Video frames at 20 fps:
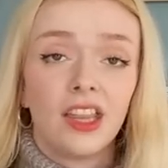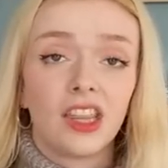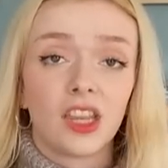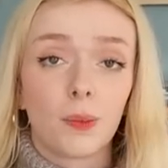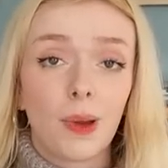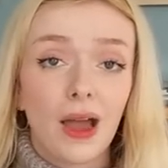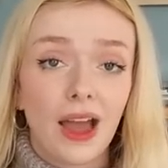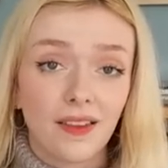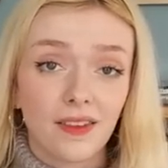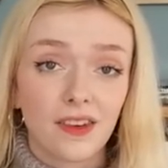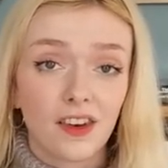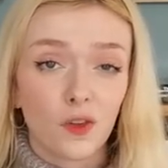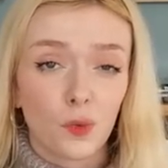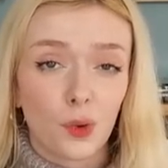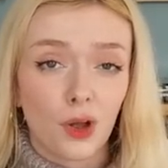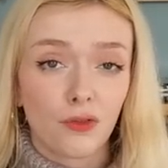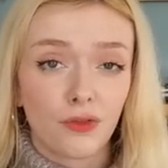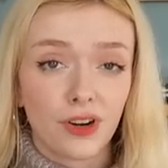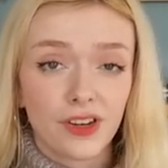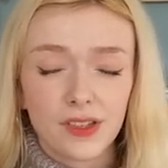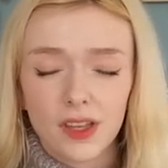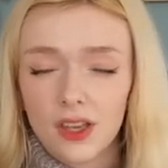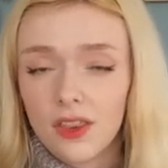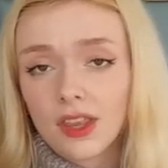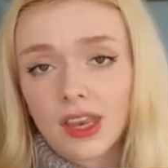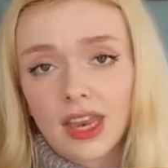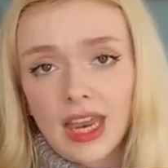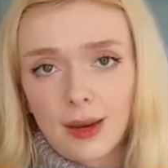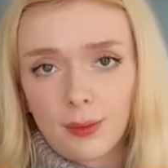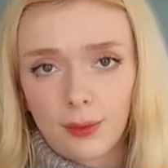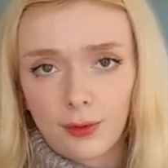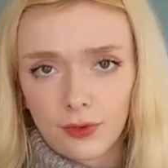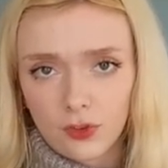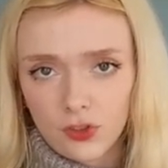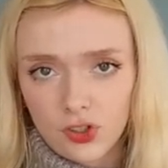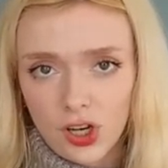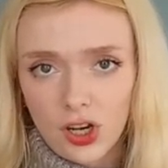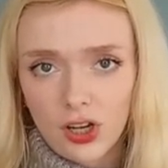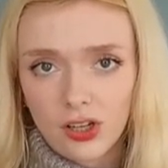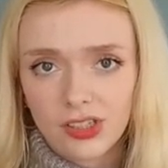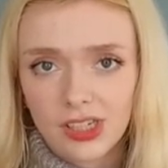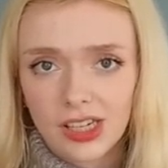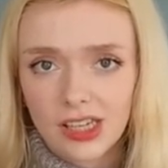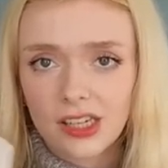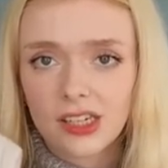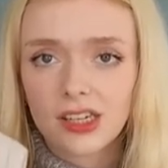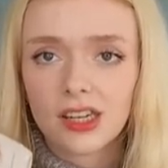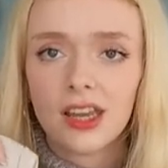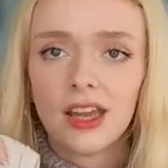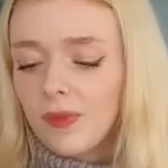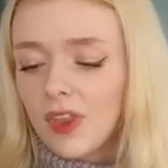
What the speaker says: The pattern is well written, the cables are charted.